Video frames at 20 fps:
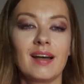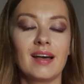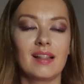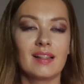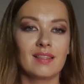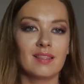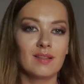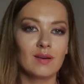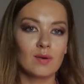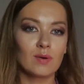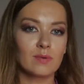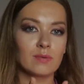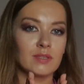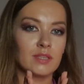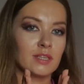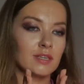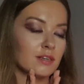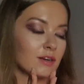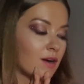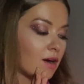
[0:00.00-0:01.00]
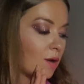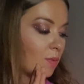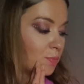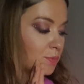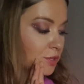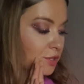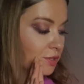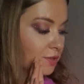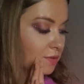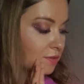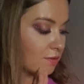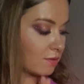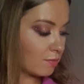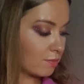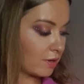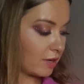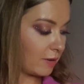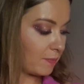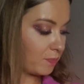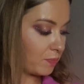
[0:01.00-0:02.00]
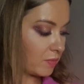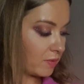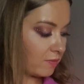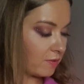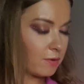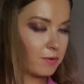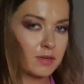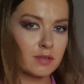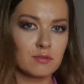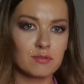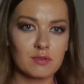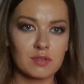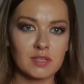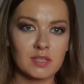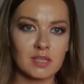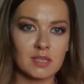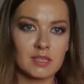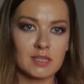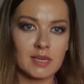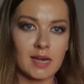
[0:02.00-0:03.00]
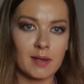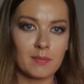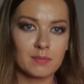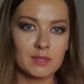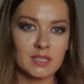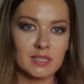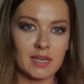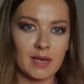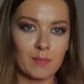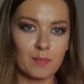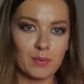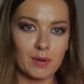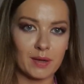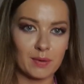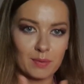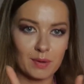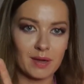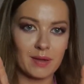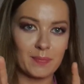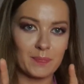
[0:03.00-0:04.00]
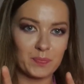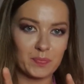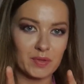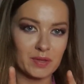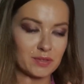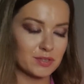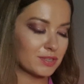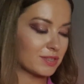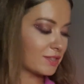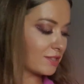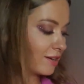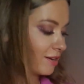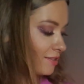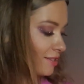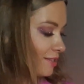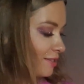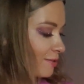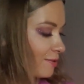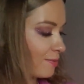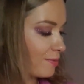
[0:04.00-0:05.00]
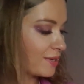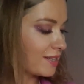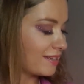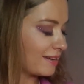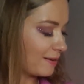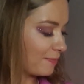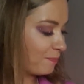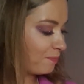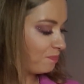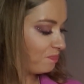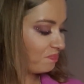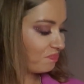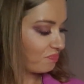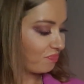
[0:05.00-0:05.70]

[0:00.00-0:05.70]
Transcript: Hello, dear option 3. Very interesting timestamp. I just started your reading.